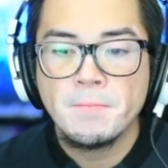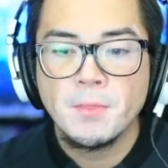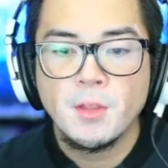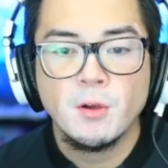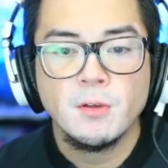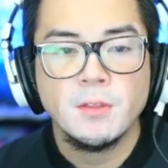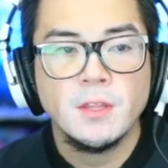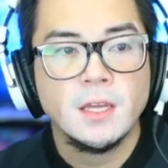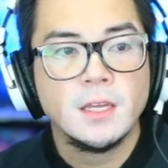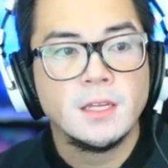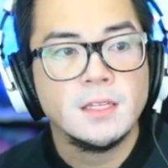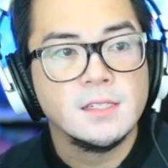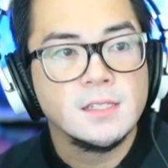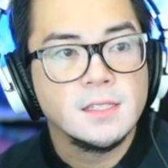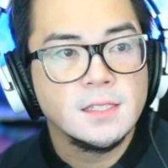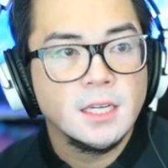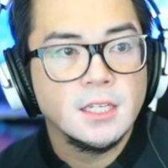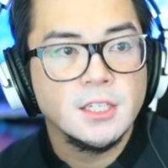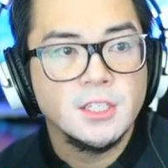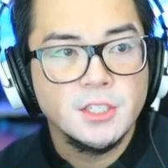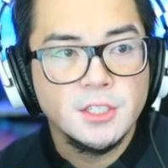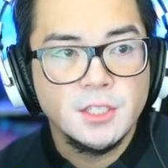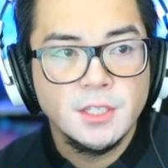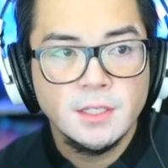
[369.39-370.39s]
or they can
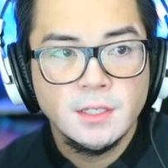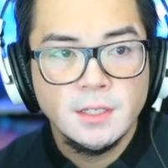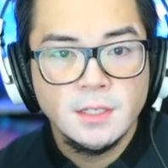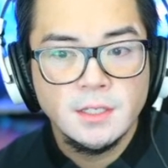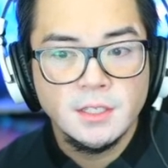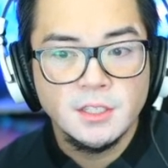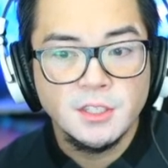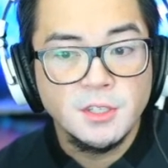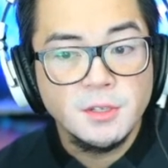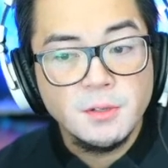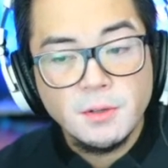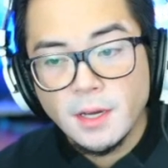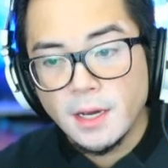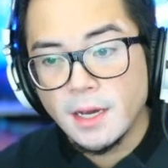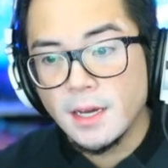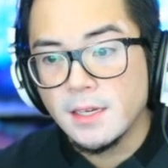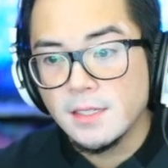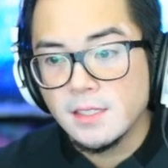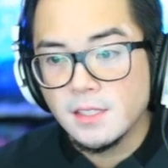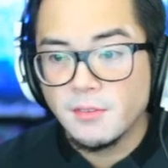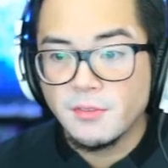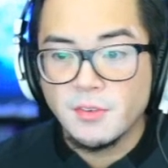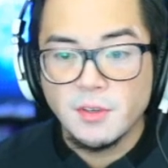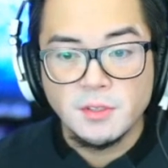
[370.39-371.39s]
send you
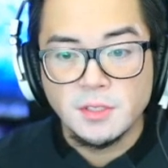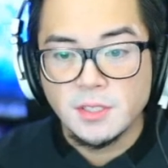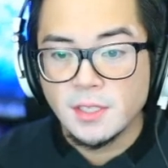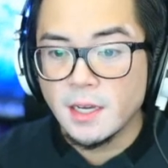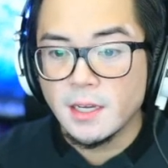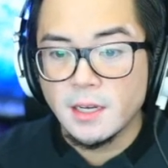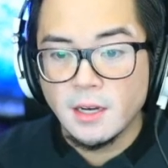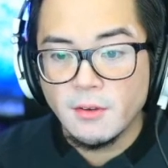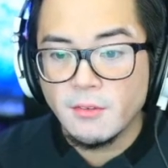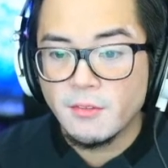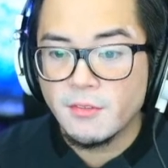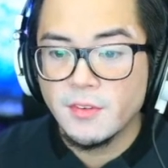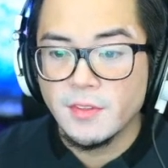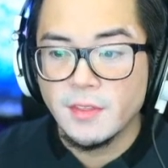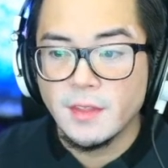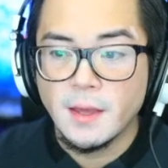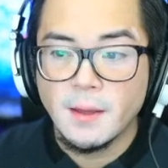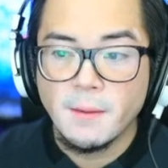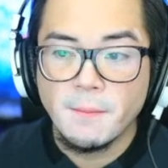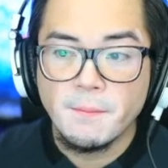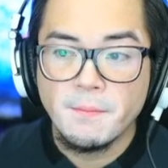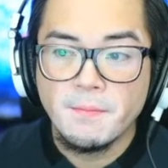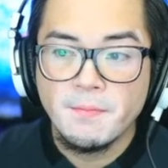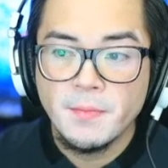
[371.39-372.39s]
guys, if you sign up for
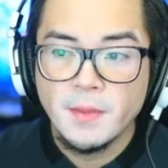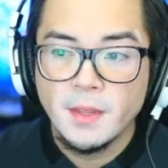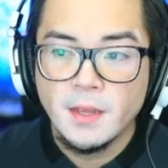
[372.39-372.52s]
them,